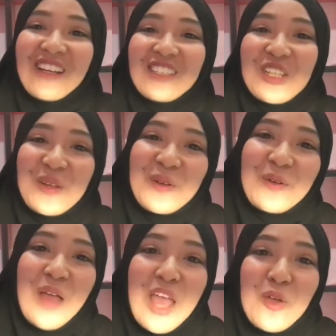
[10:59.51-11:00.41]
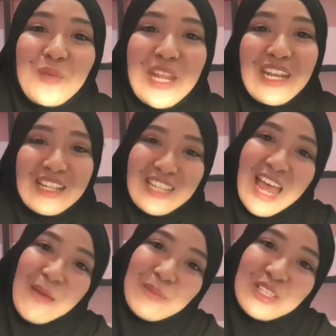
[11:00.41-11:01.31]
So I hope that doesn't
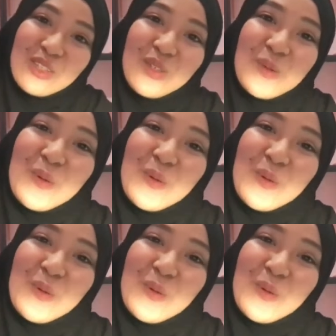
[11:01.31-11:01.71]
happen to you